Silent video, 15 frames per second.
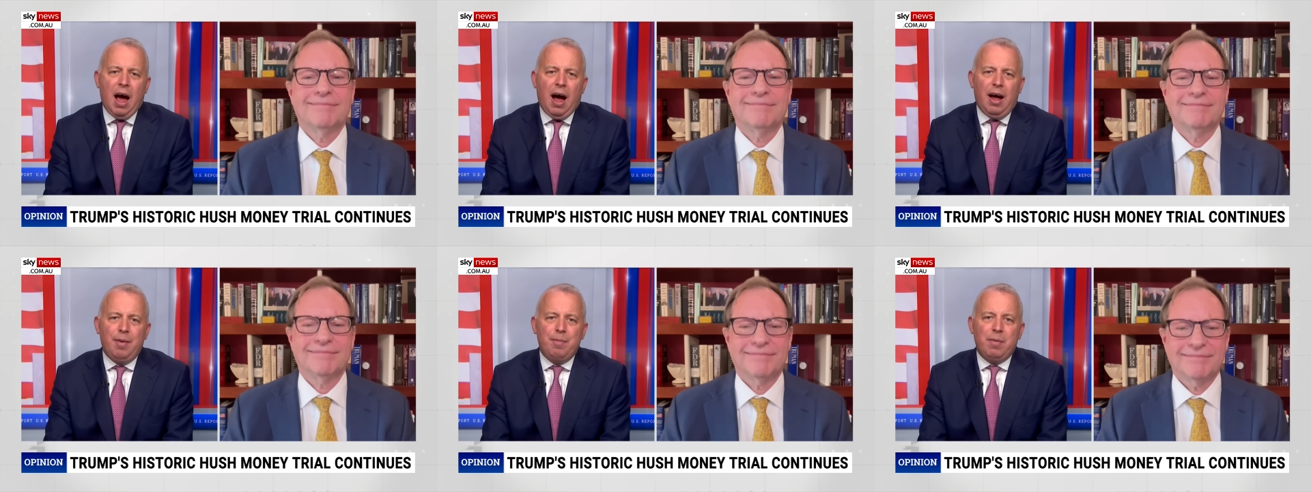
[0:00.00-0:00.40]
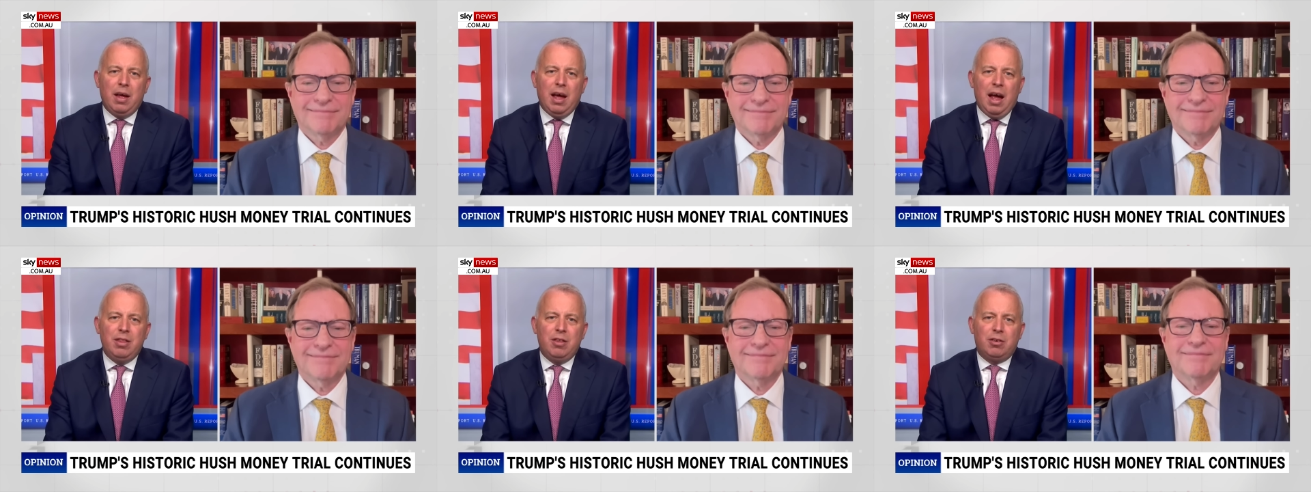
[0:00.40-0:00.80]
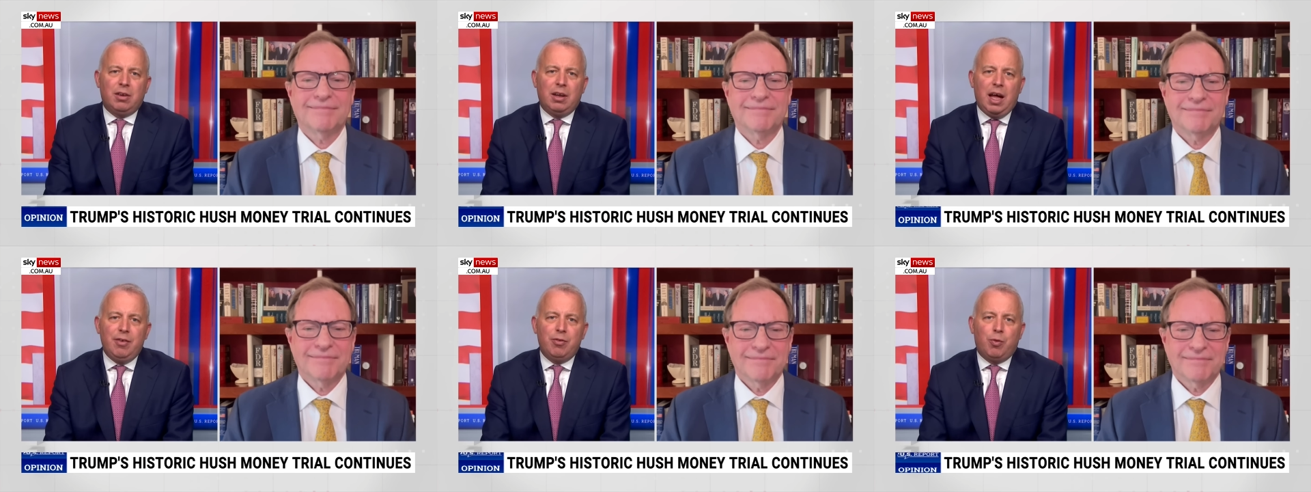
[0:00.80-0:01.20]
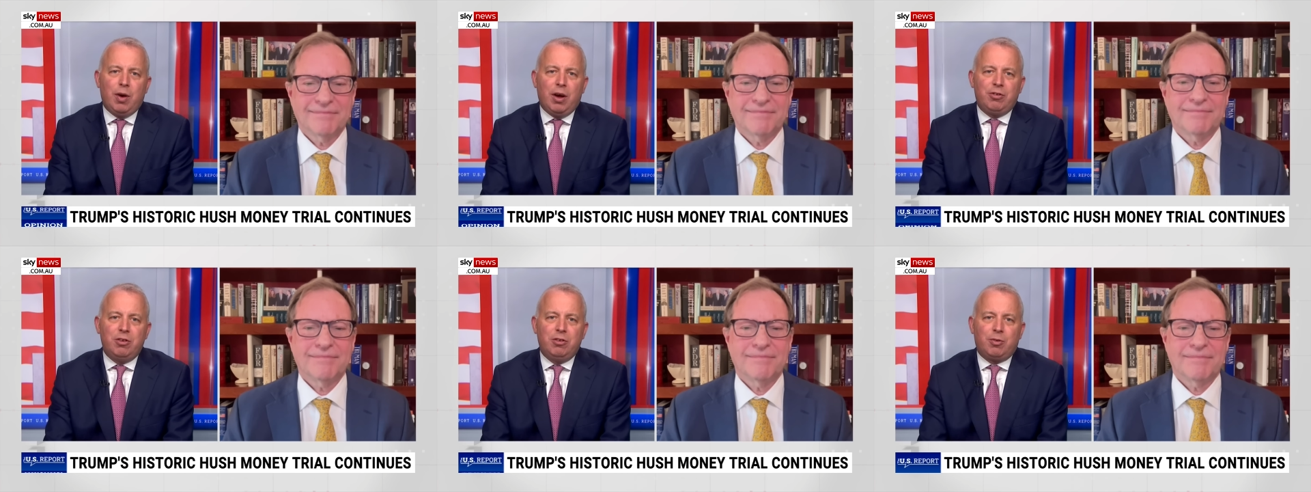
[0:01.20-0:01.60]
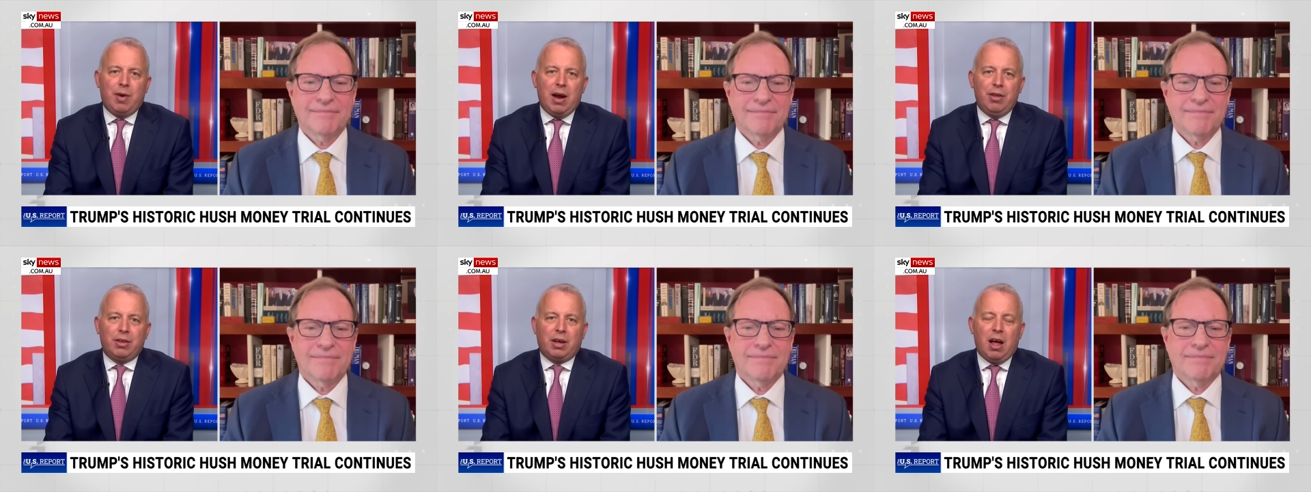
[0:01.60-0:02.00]
Speaker 1: And there's a lot of questions
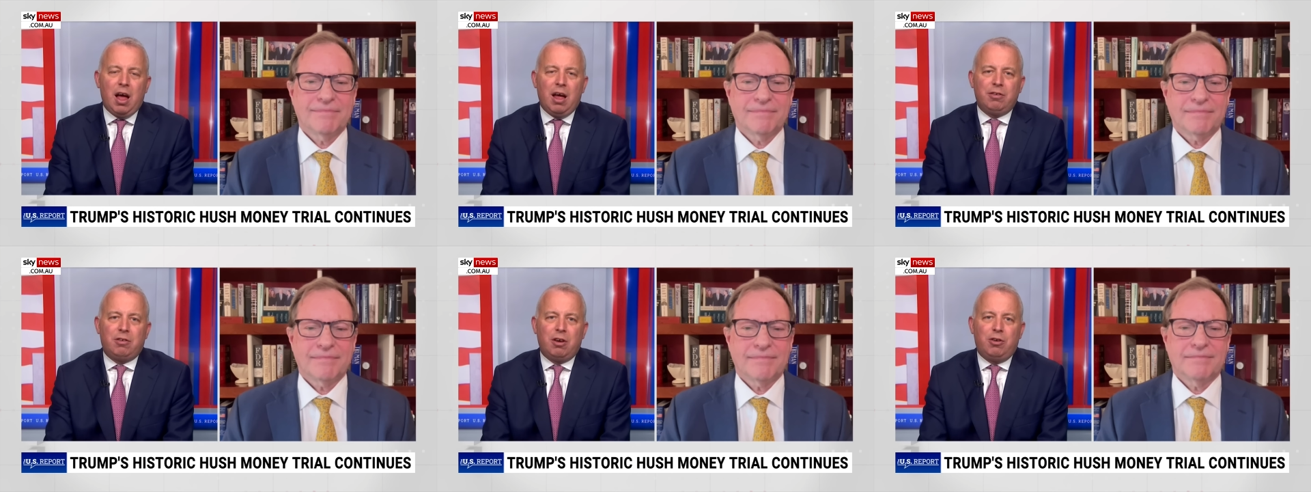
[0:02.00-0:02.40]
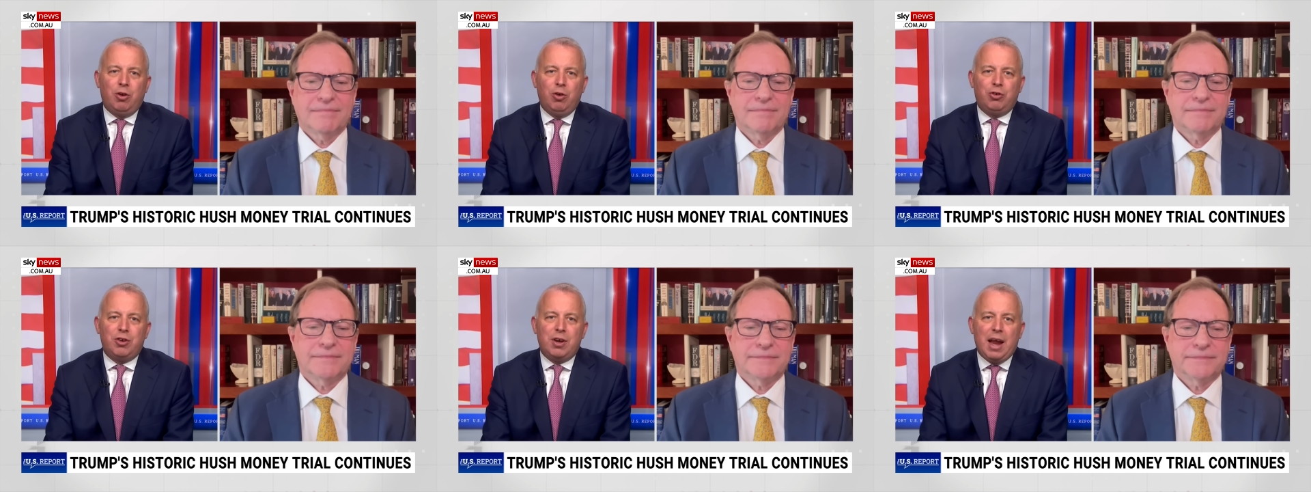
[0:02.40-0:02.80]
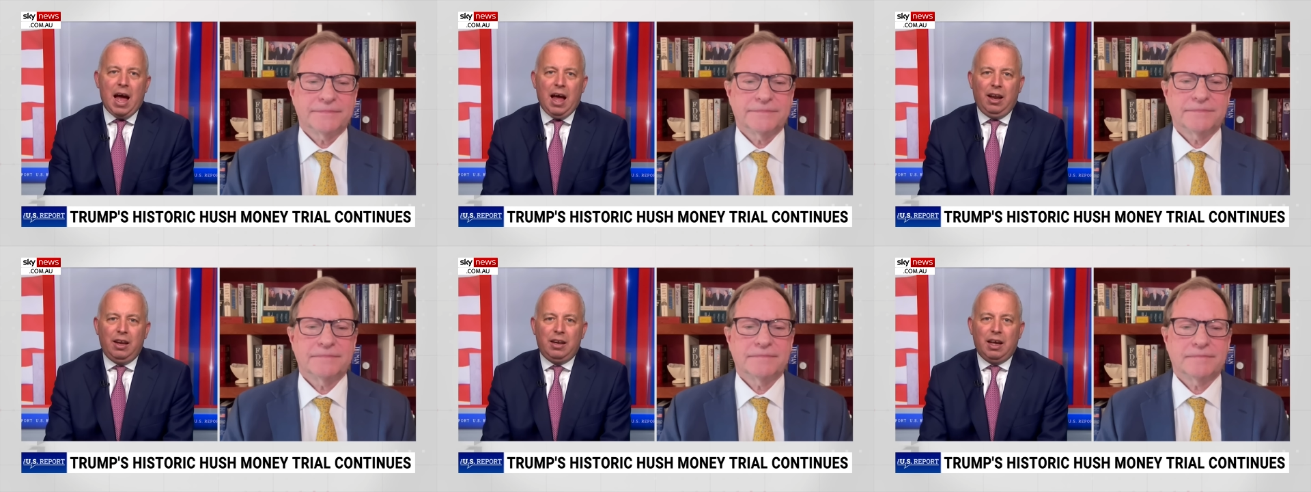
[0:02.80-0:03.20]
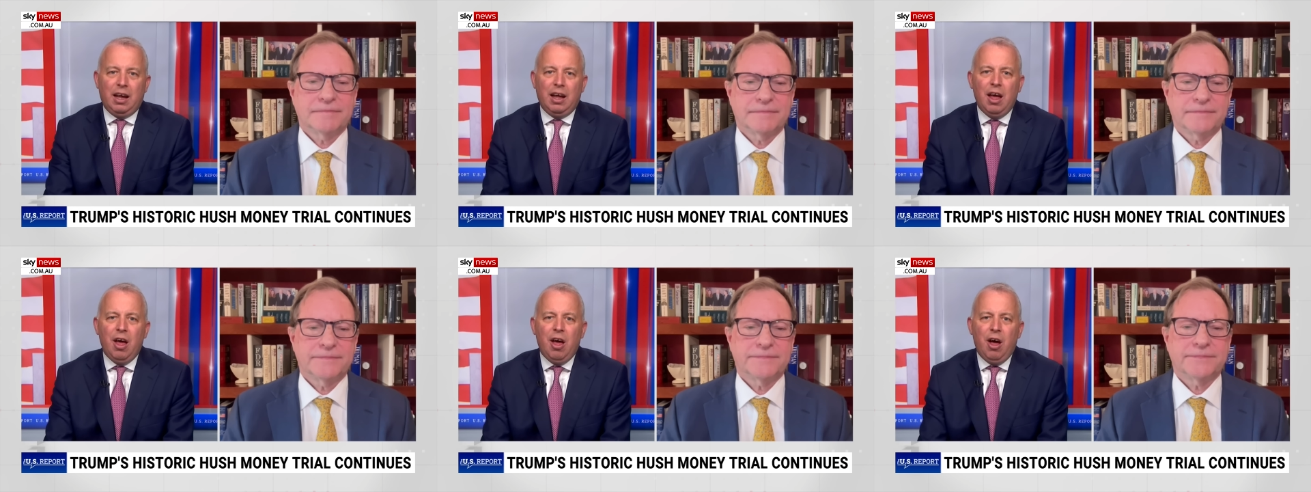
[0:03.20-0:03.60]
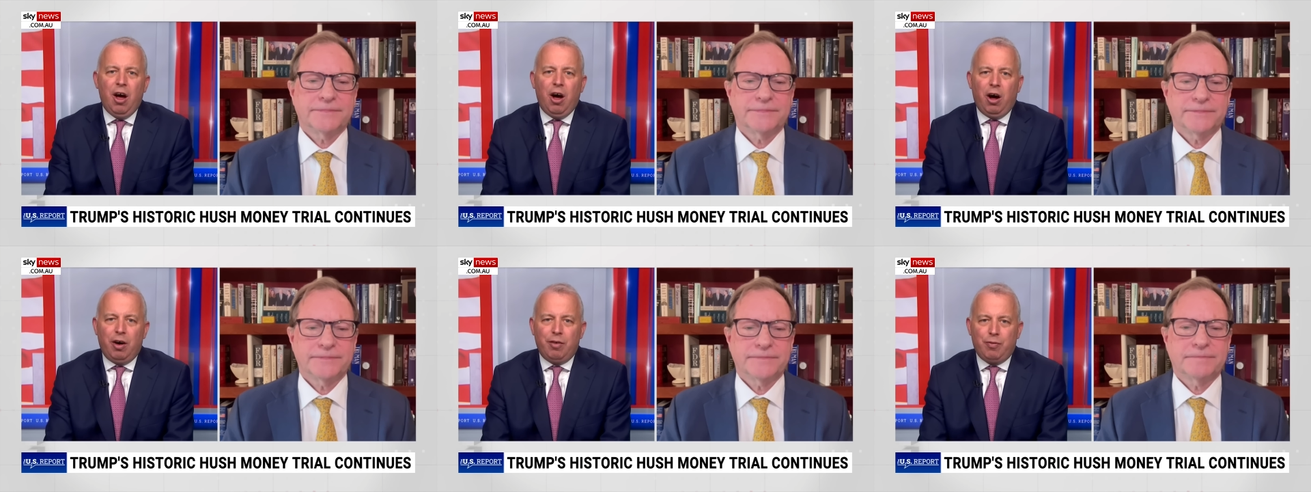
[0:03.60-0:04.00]
around the constitutionality
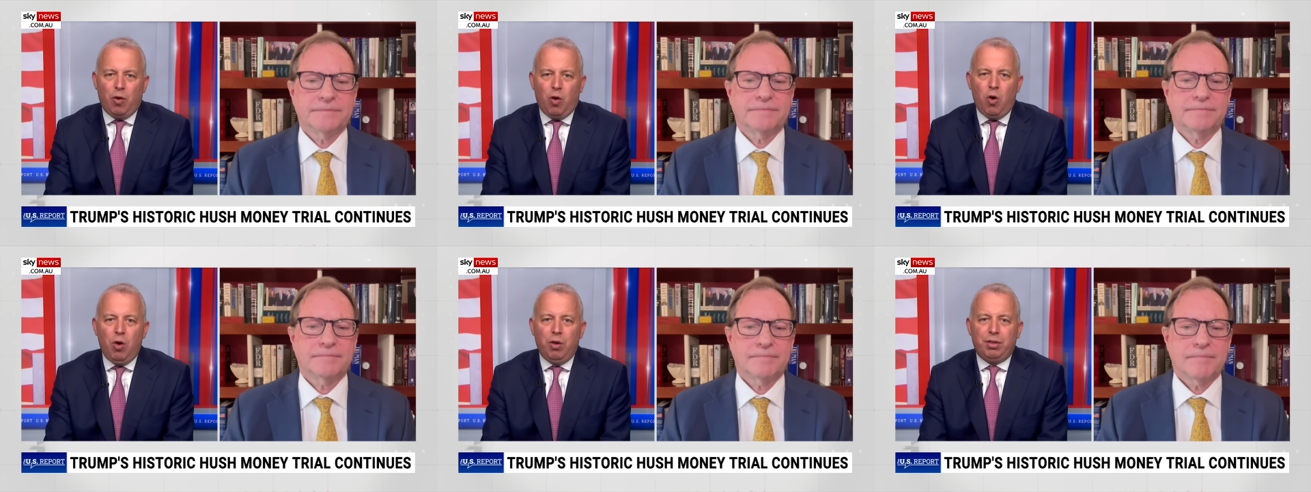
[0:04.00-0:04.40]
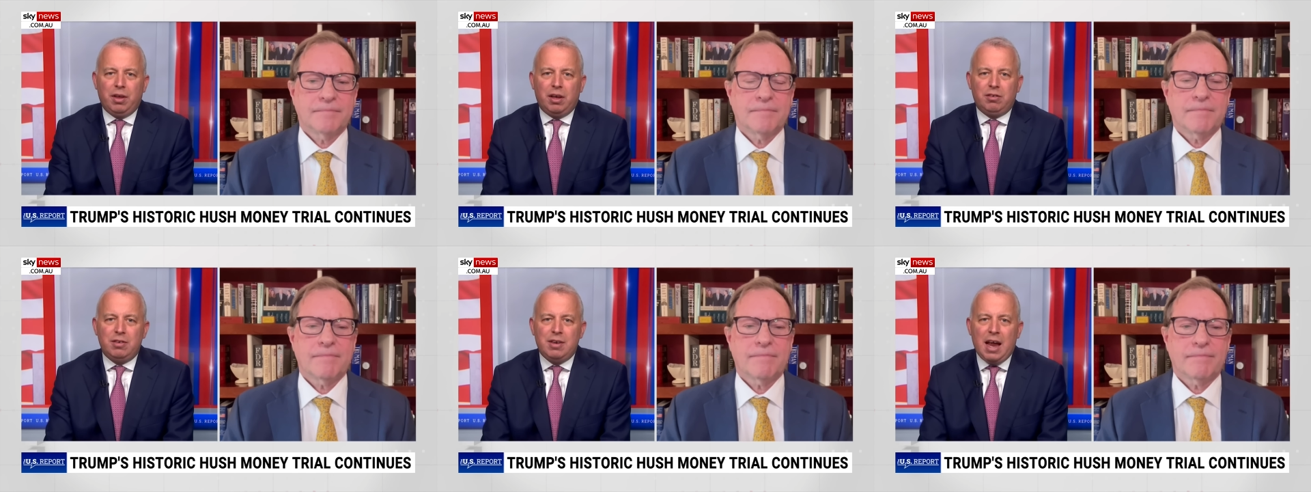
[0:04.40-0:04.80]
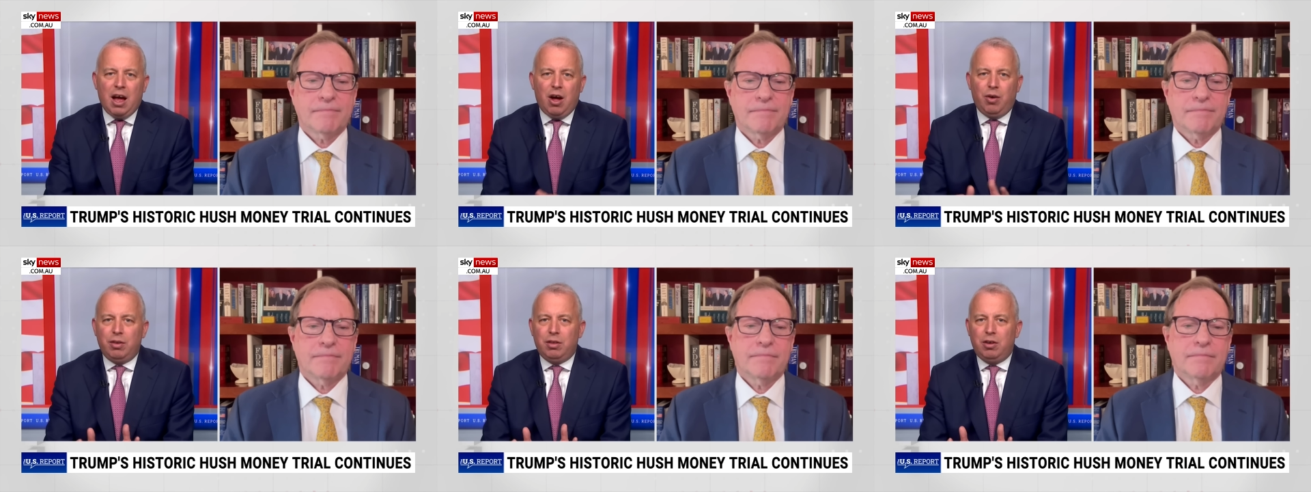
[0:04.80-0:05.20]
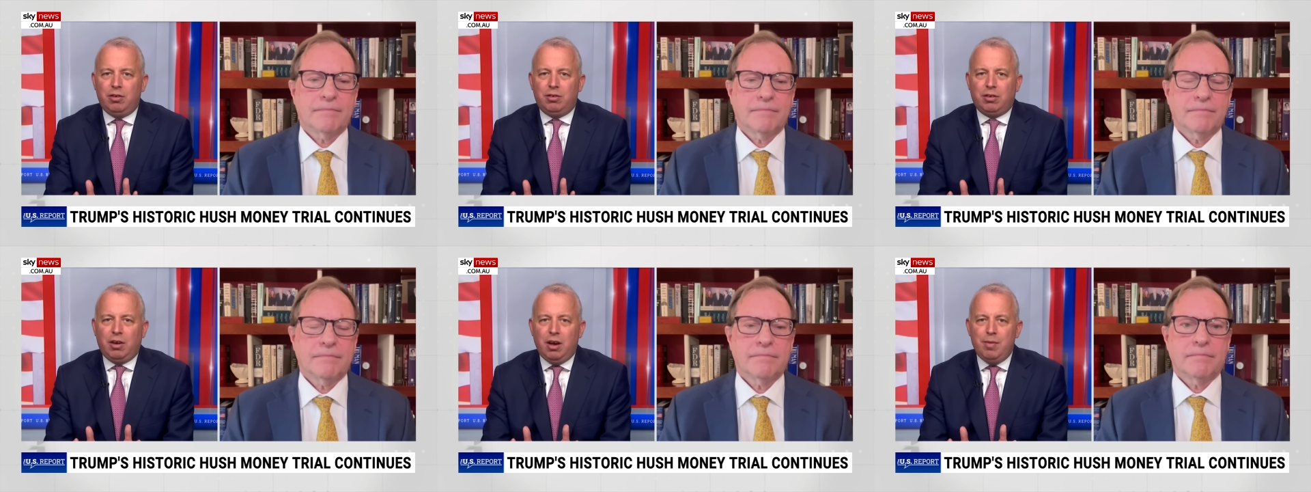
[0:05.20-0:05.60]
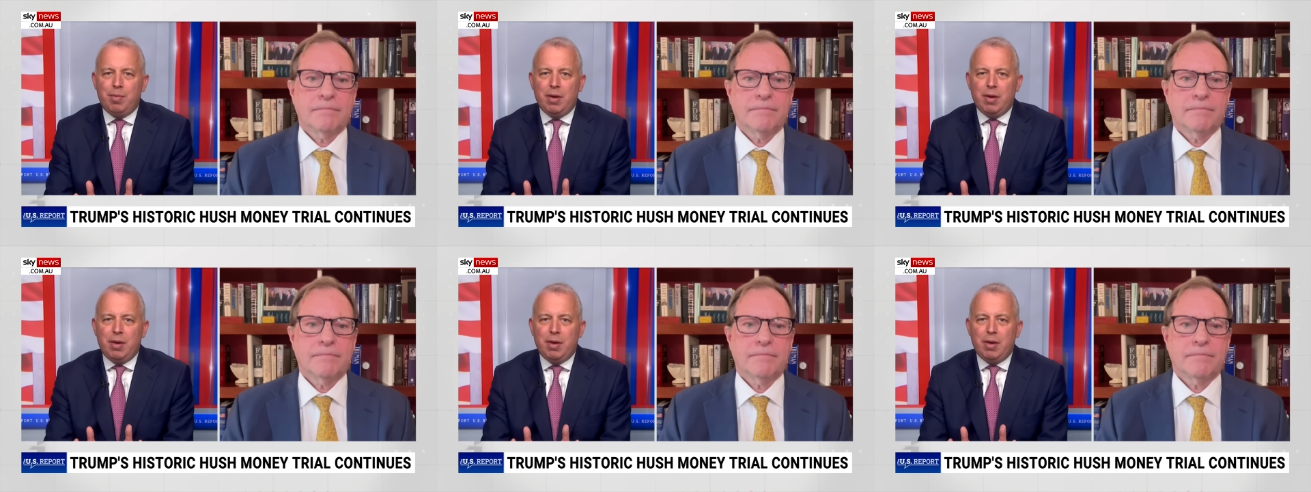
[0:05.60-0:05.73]
of all this. Now, there's going to